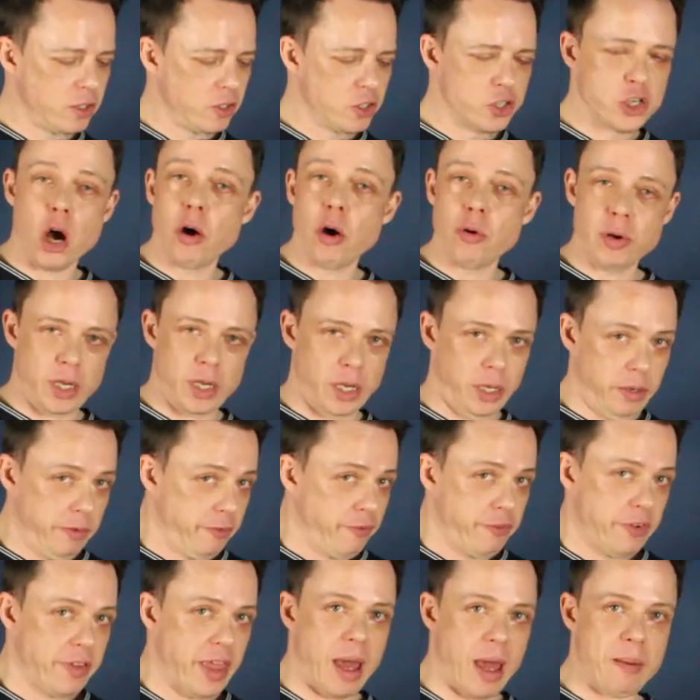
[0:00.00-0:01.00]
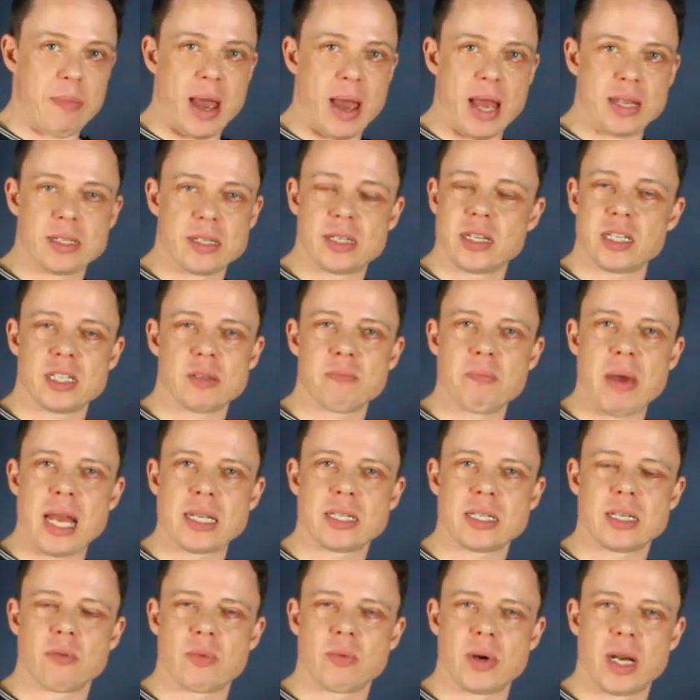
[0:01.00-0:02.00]
Tony, for that matter. It doesn't
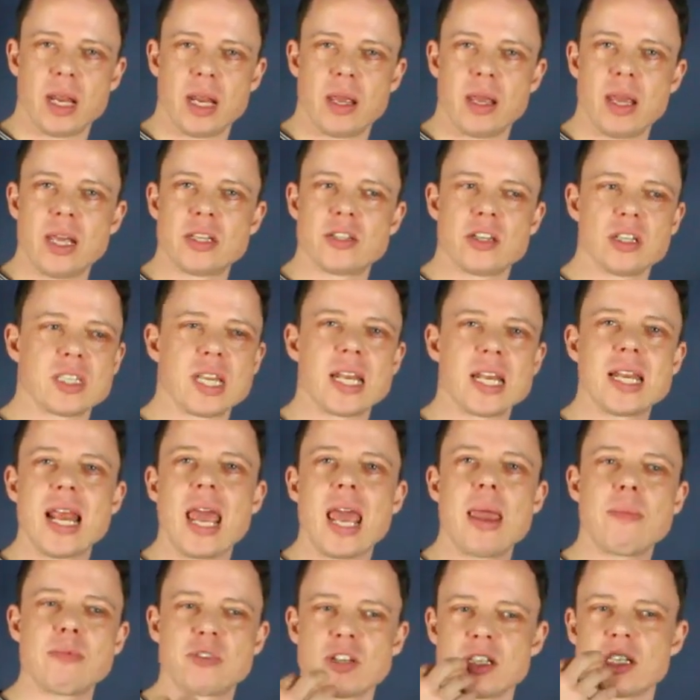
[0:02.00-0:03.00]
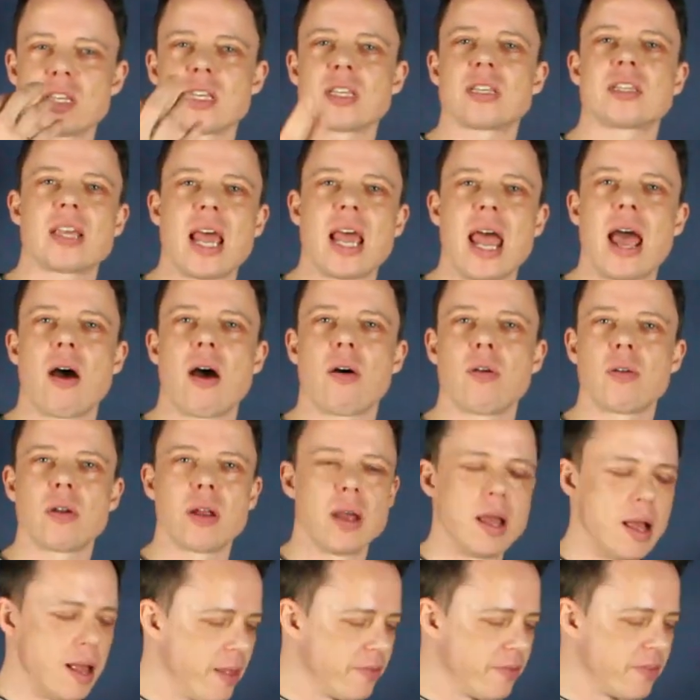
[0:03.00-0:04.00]
matter, really. It's just a name, just a
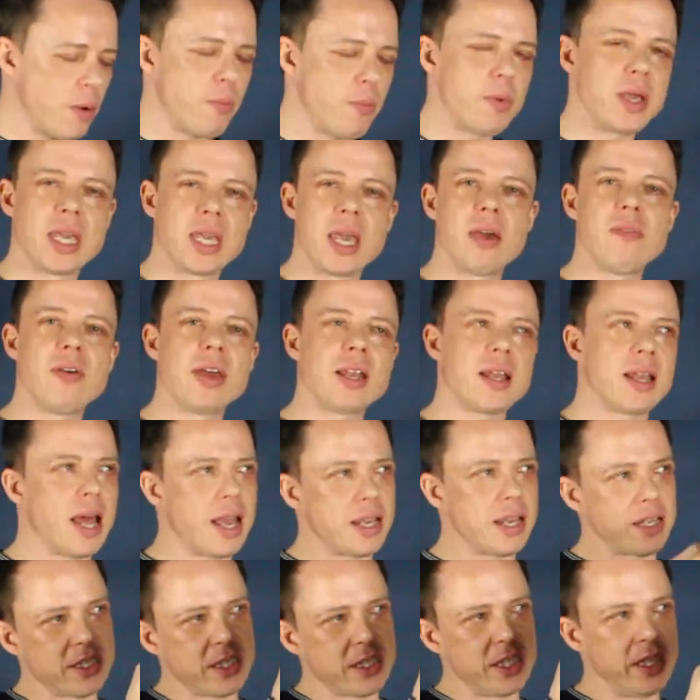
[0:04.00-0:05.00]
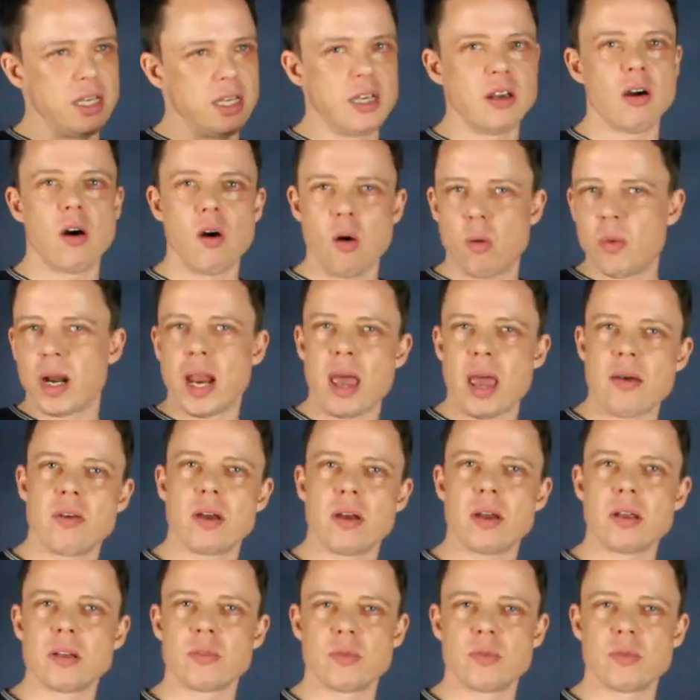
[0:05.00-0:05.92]
sound that we give it, like CEO or whatever.